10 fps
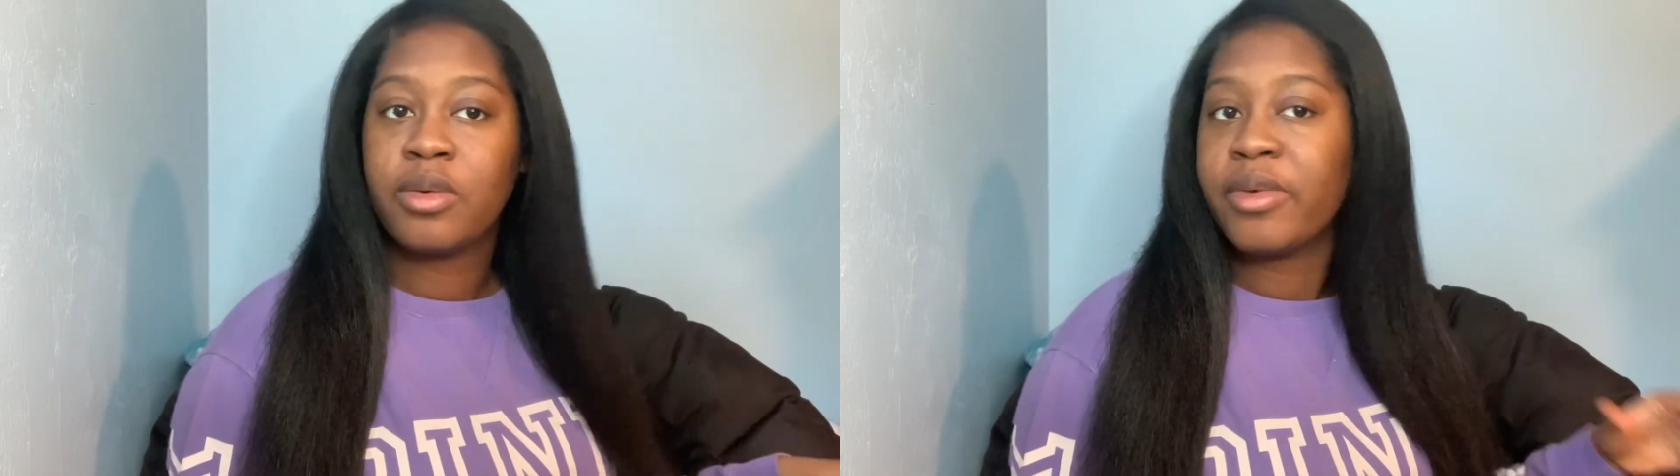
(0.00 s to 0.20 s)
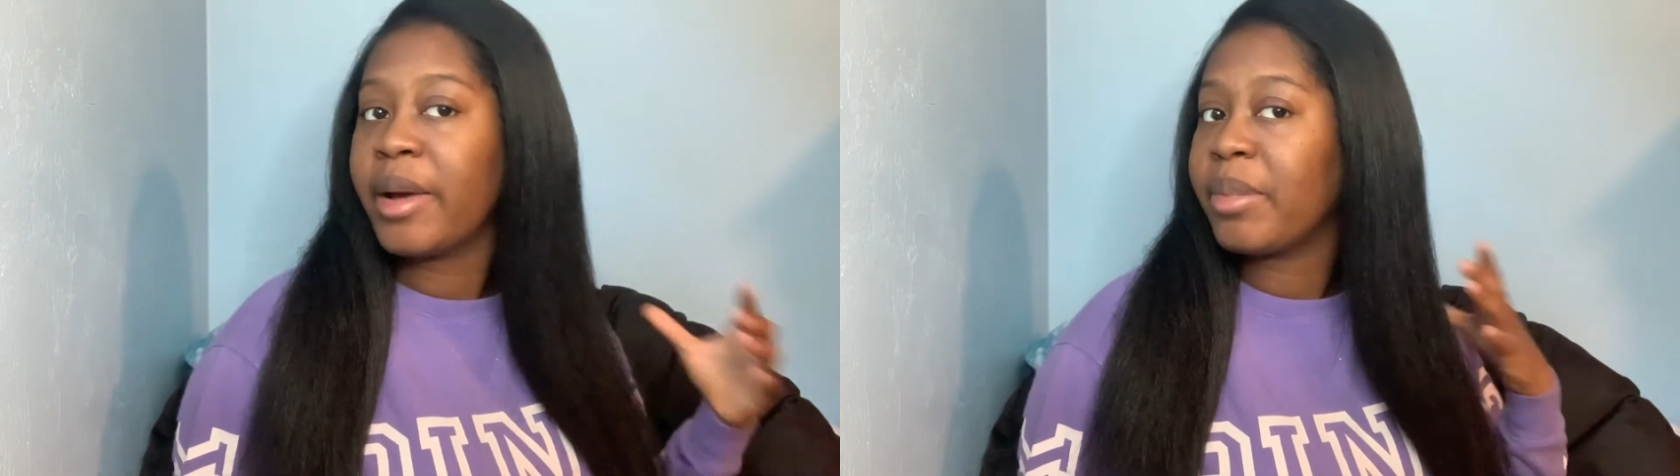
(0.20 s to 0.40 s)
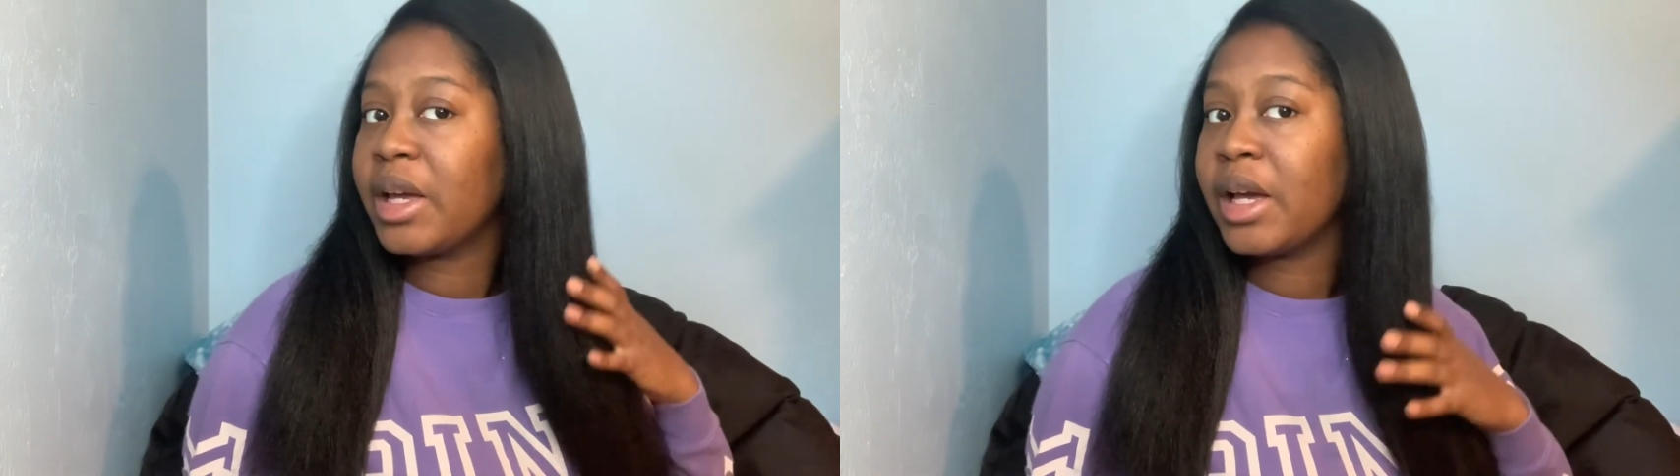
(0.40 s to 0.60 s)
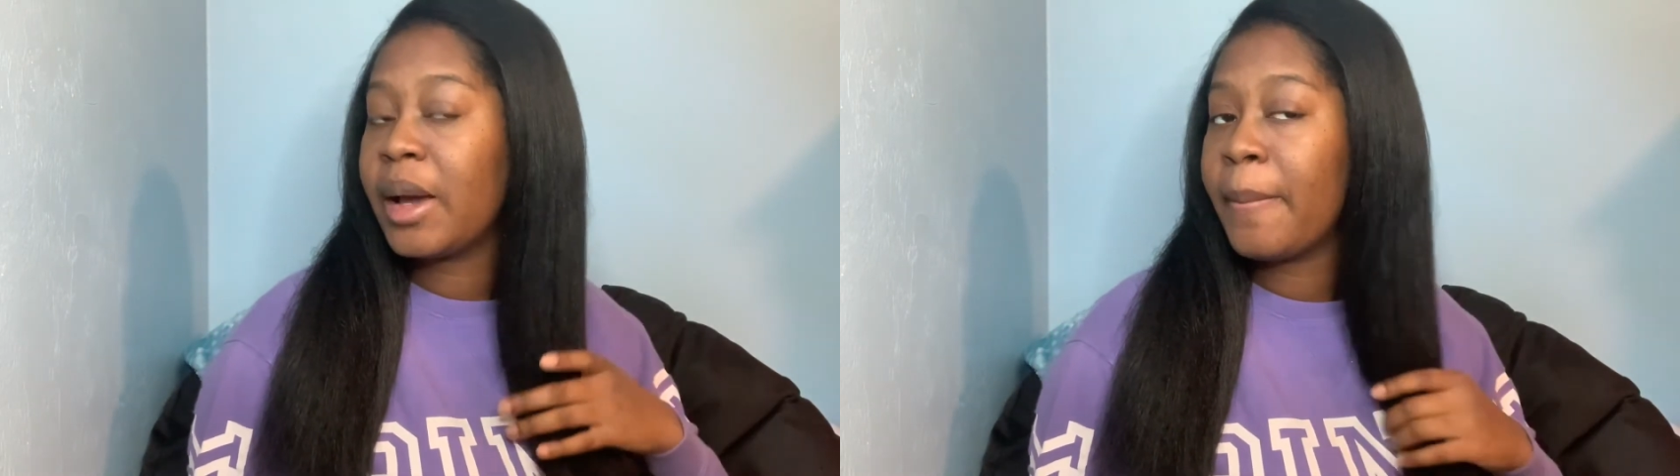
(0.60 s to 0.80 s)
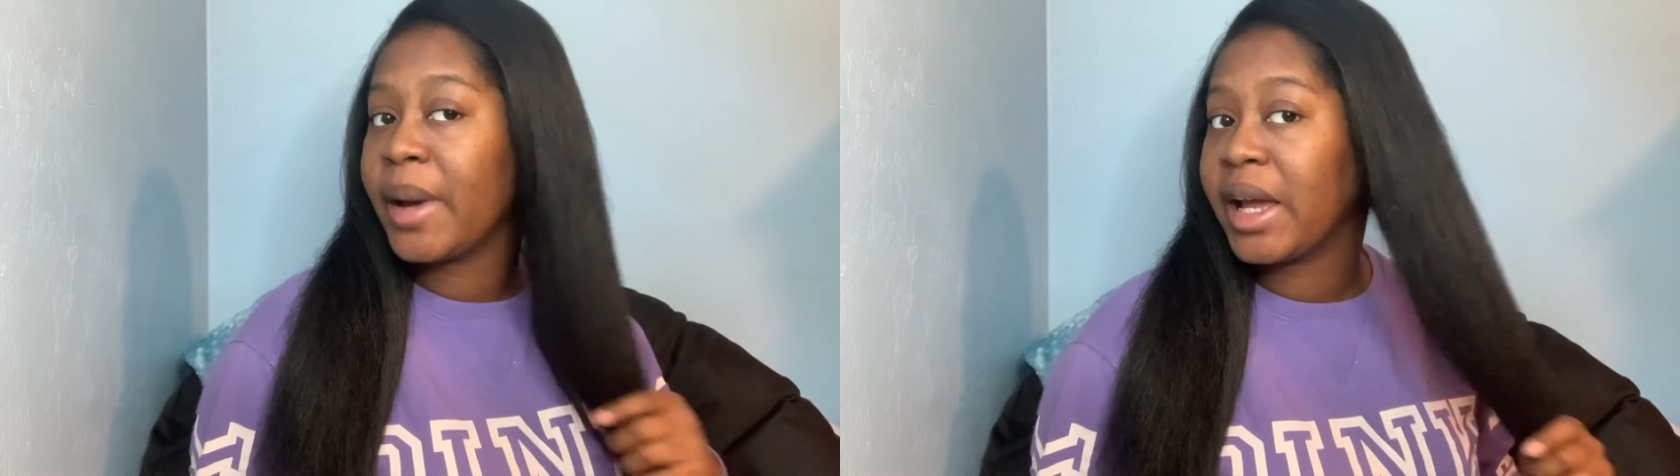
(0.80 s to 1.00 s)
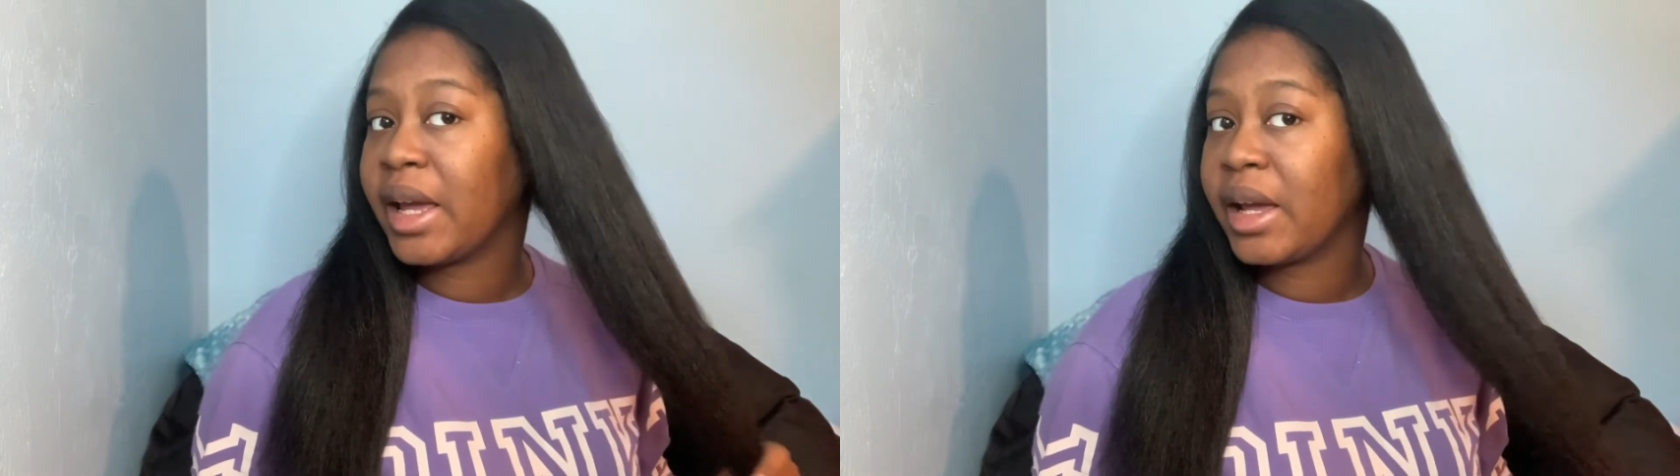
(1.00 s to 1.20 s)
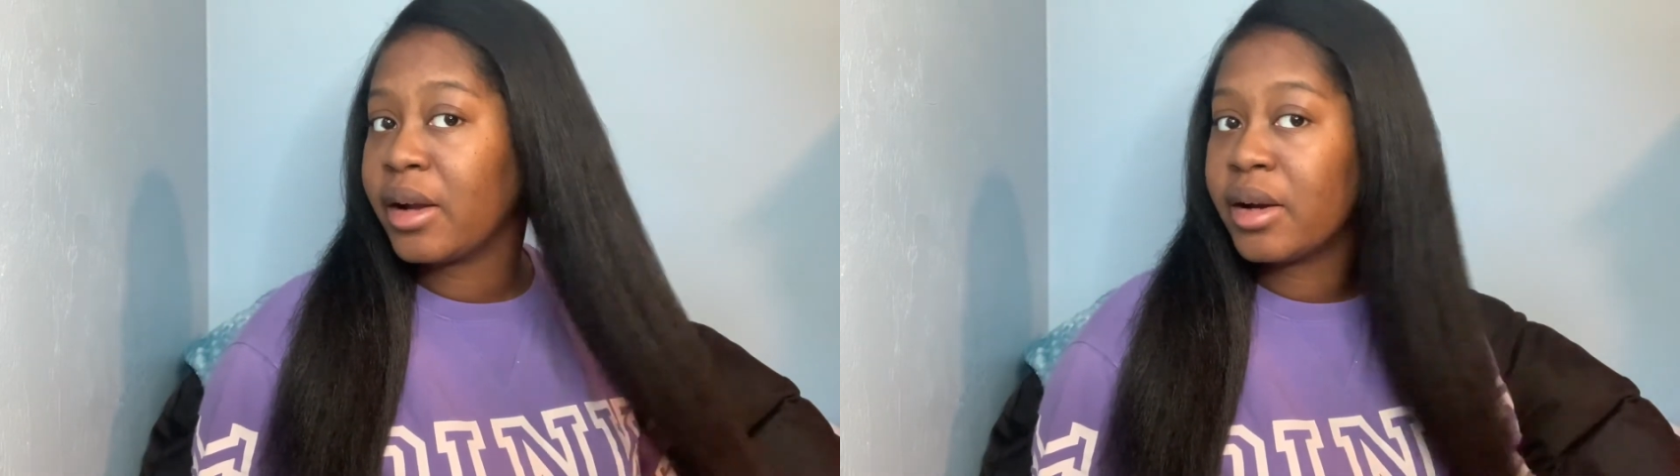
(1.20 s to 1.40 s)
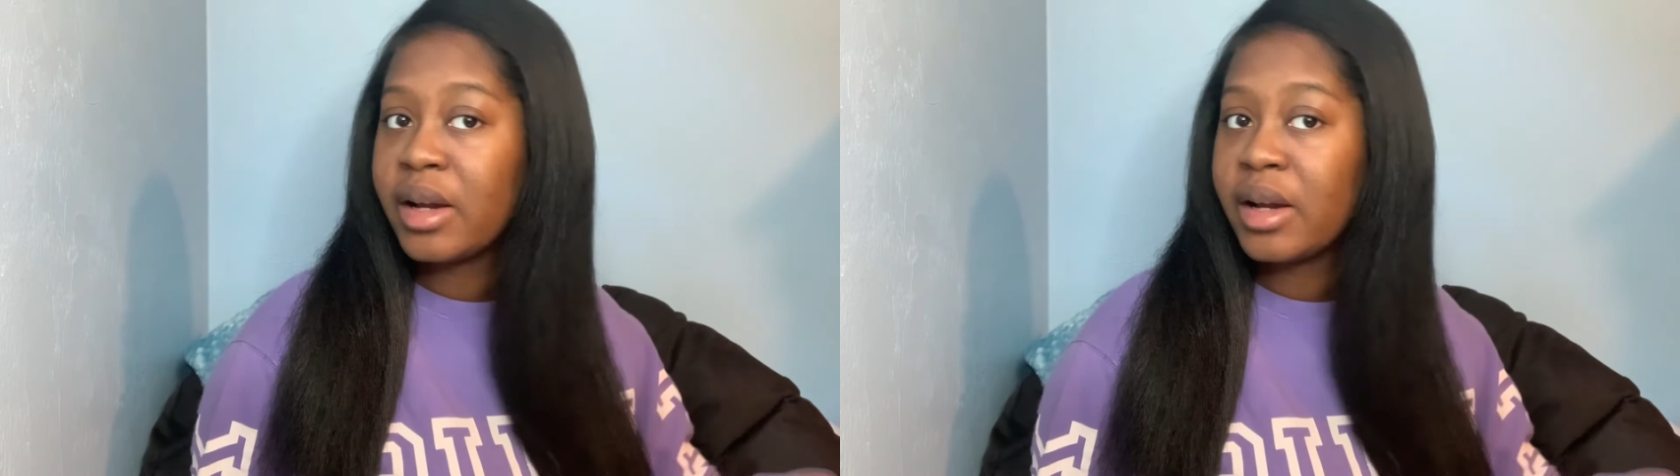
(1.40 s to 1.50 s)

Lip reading: wrapping my hair